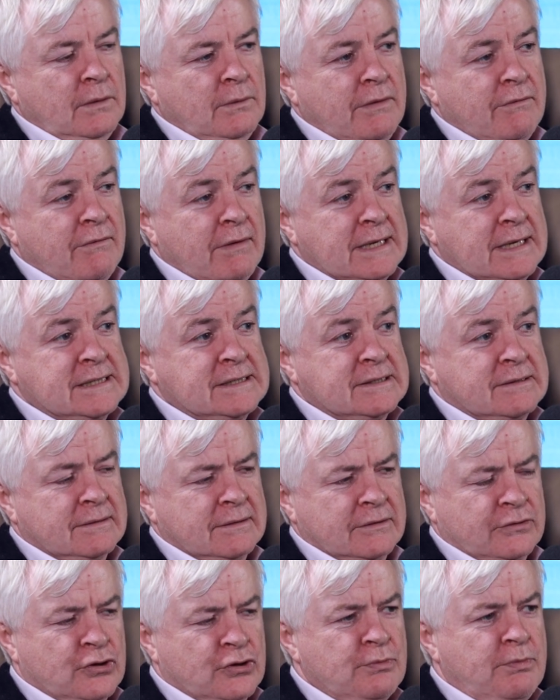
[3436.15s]
We raised
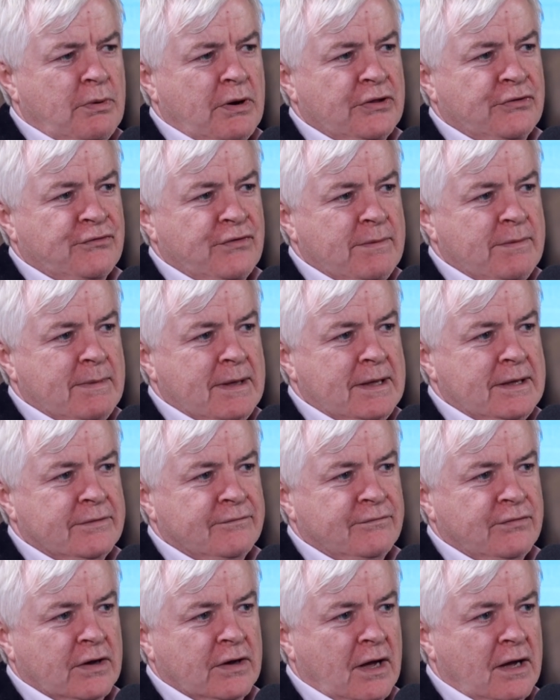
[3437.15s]
two point three
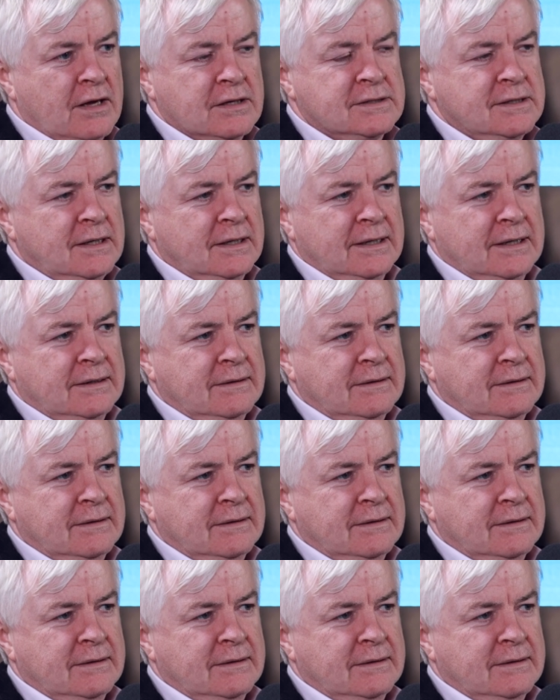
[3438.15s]
million for Gosnell